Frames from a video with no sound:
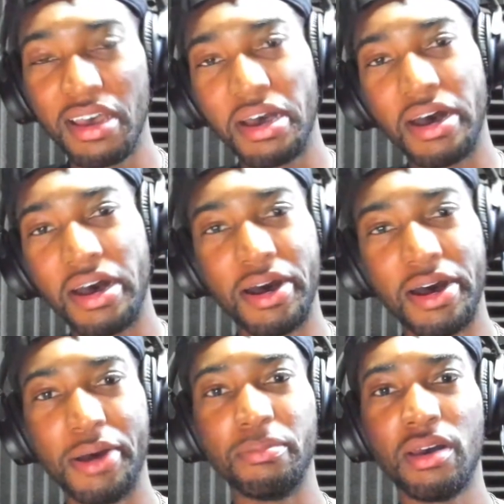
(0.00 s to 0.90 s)

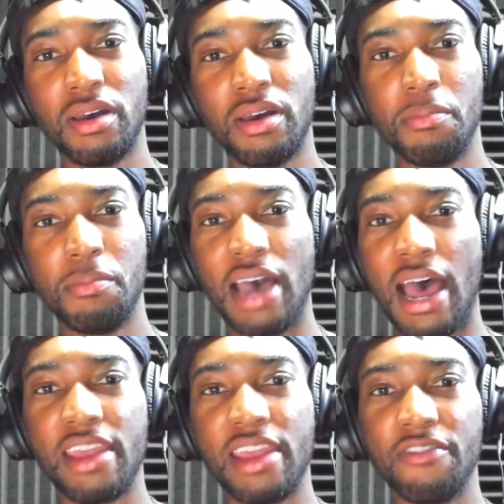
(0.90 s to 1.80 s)
Um, but I
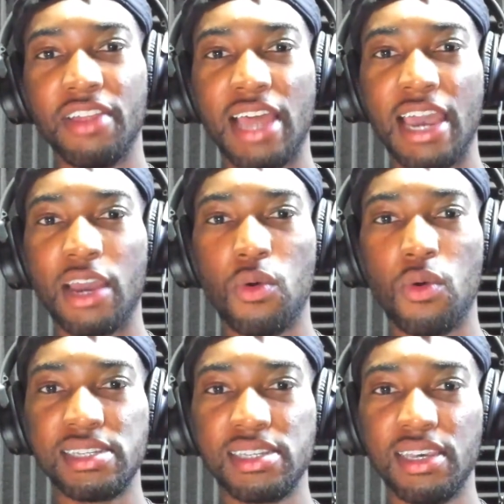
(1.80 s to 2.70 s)
didn't feel like
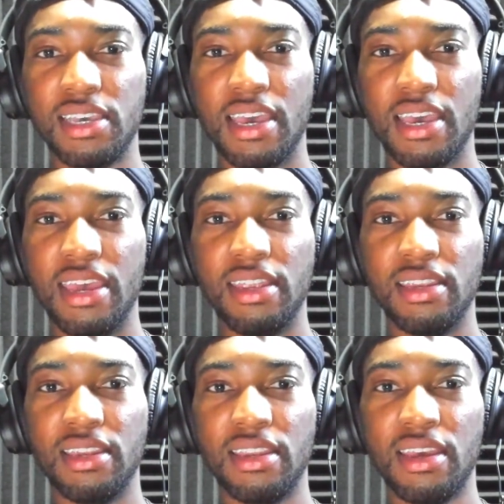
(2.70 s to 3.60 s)
Quasi and